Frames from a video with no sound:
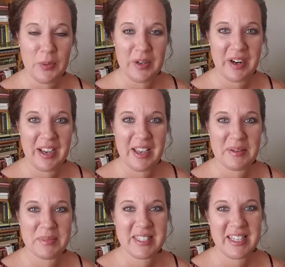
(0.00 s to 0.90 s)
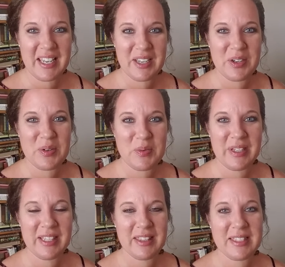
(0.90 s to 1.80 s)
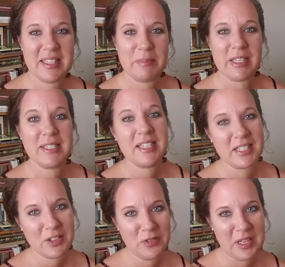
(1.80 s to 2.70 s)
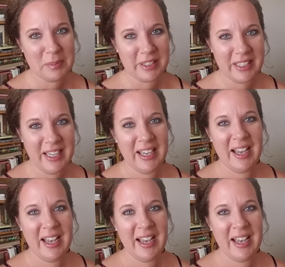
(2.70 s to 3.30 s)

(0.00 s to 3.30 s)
where I am staying with some extended family